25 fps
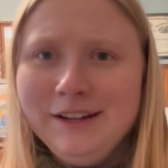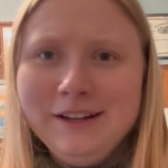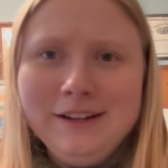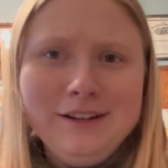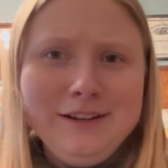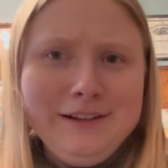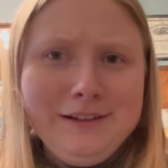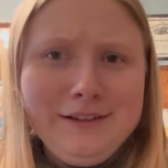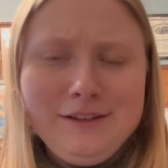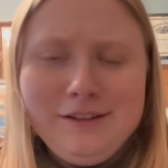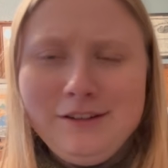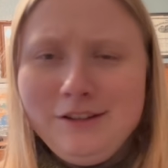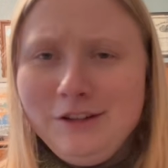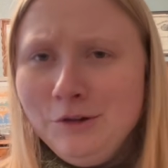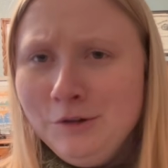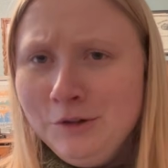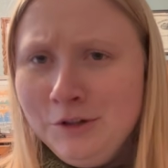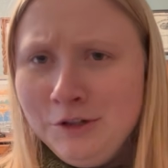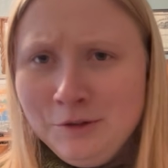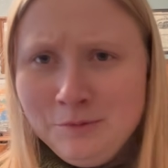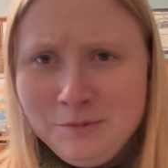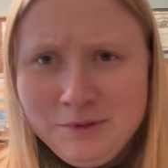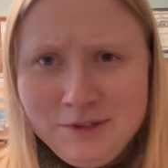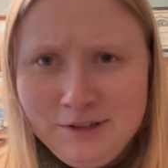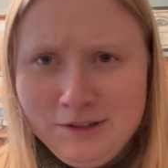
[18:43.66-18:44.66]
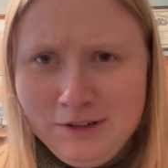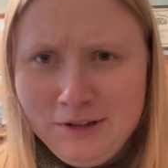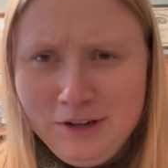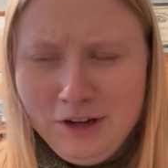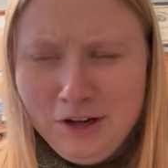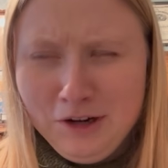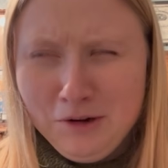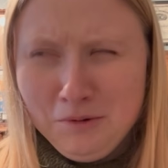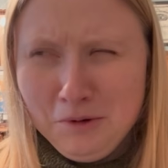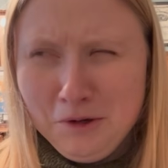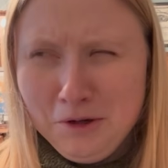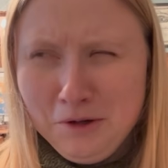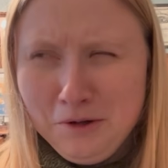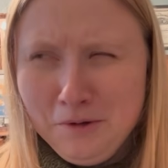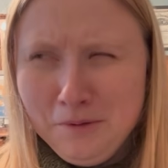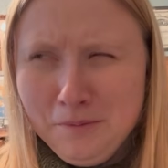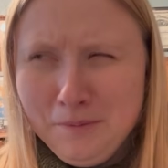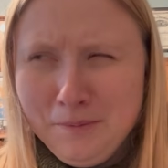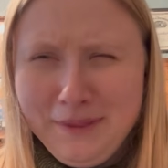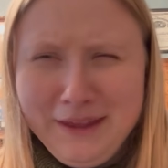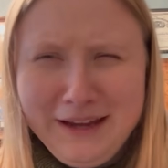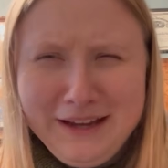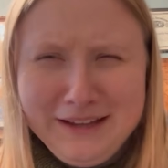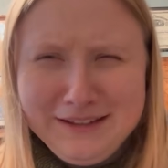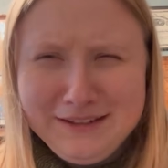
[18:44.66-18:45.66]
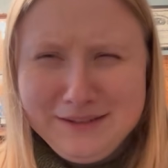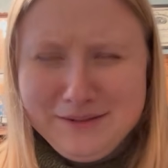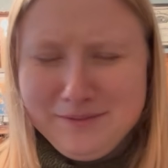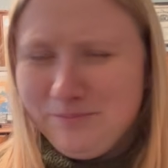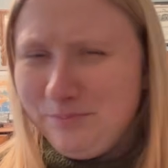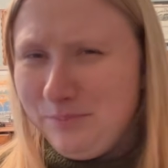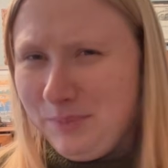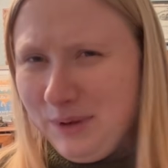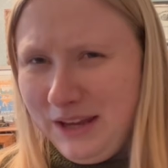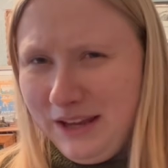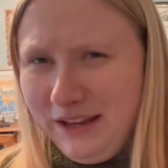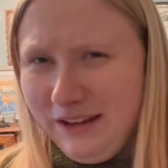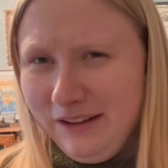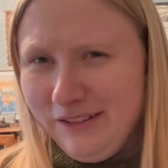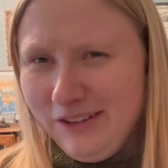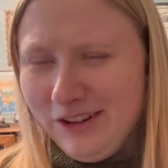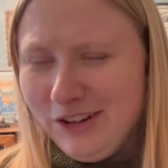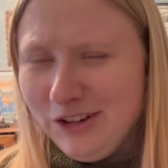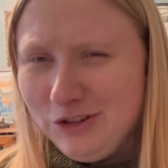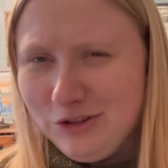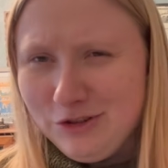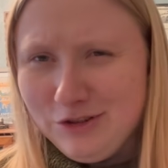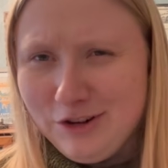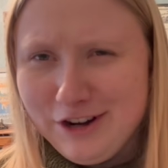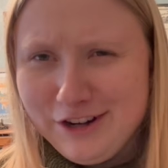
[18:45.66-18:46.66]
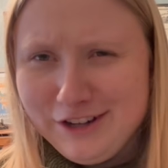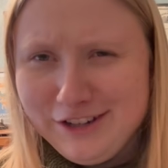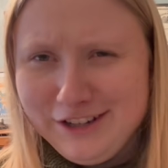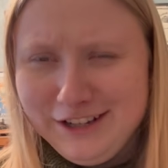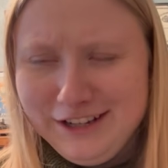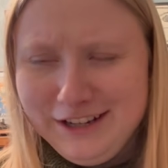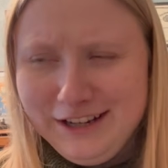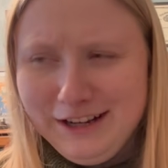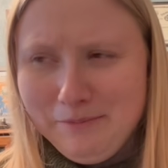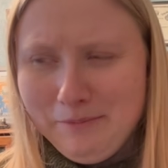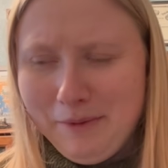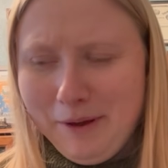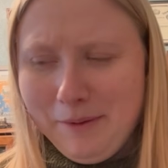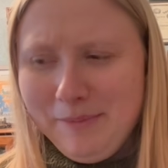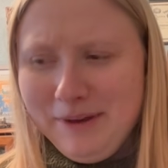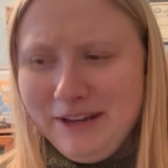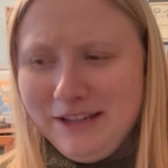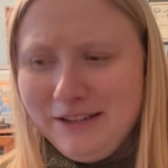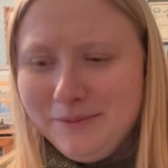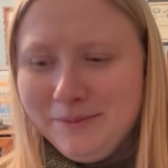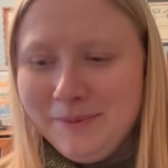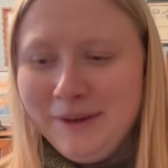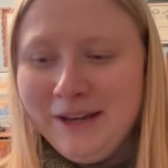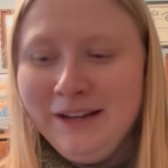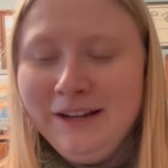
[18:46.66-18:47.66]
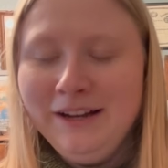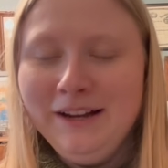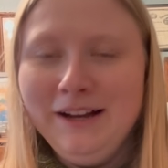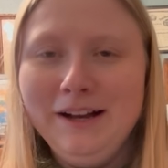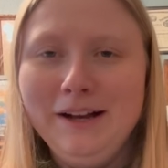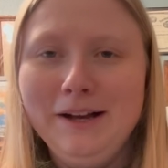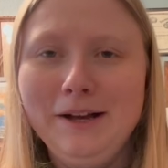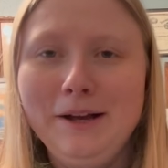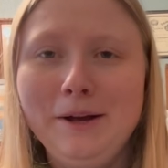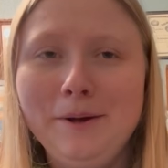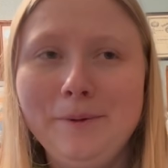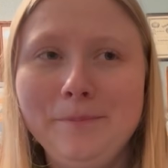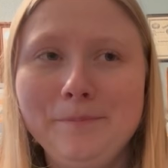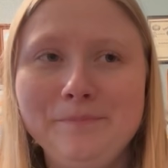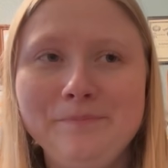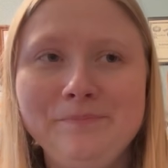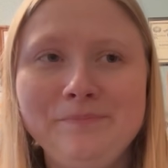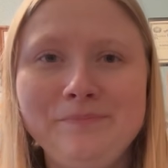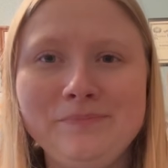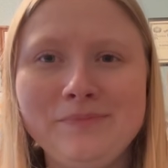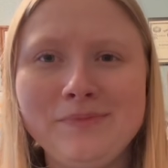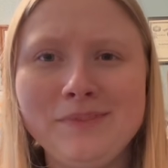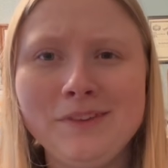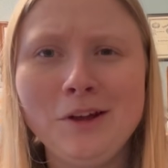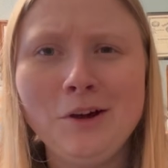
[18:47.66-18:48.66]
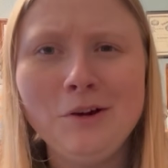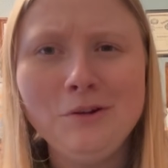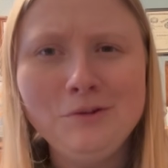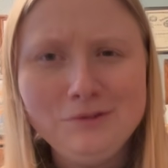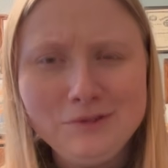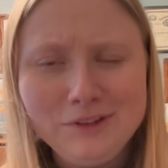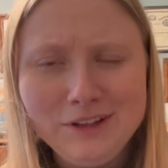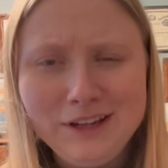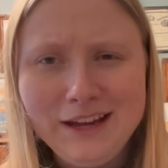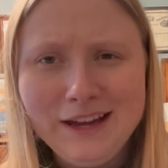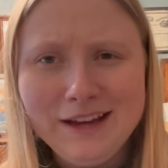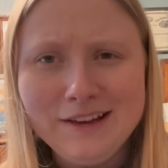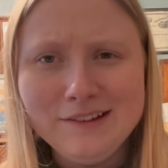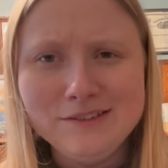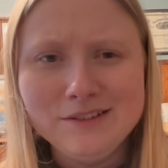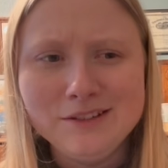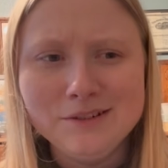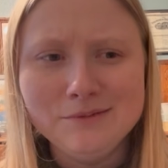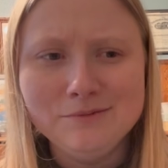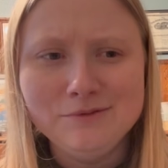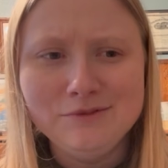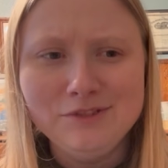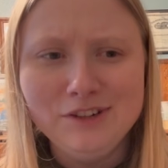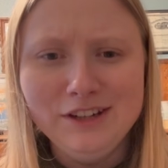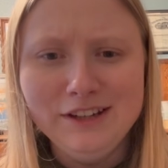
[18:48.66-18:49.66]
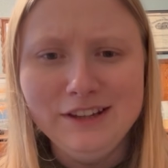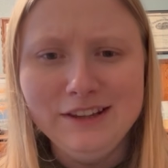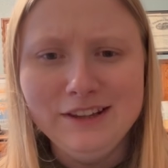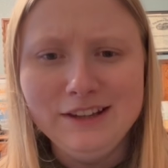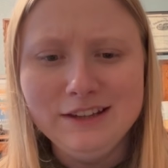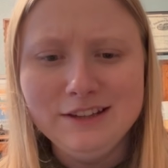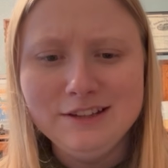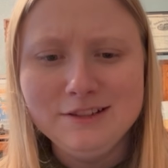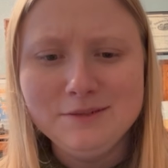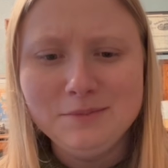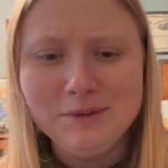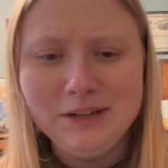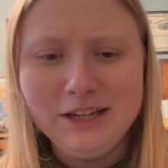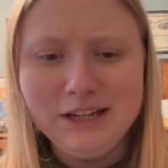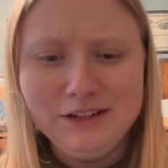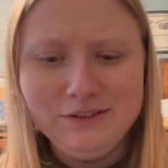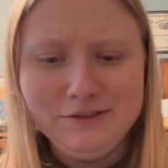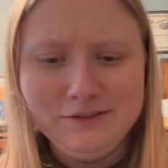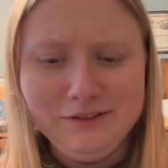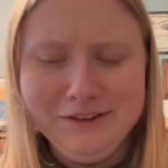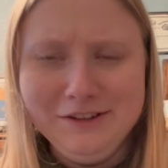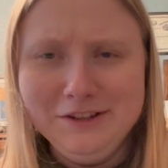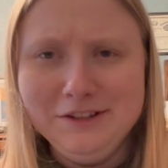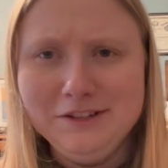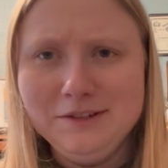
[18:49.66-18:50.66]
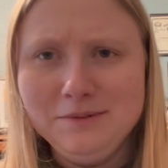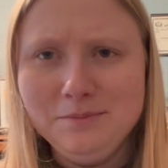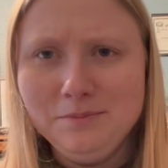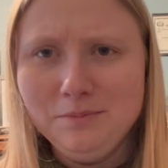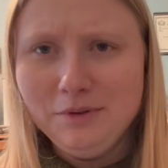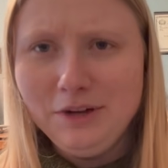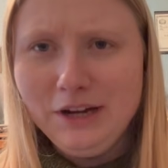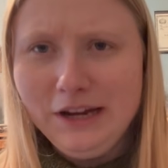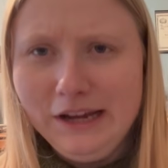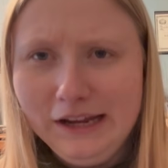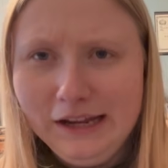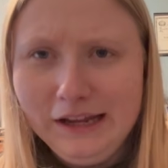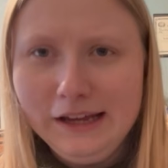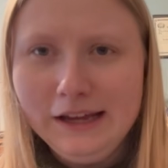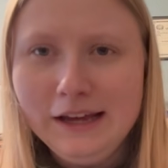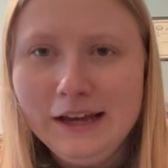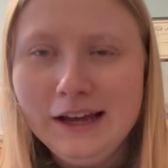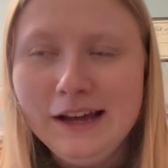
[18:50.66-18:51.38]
YouTube studio room that's being constructed in my basement. Hopefully have some fun things planned for the spring.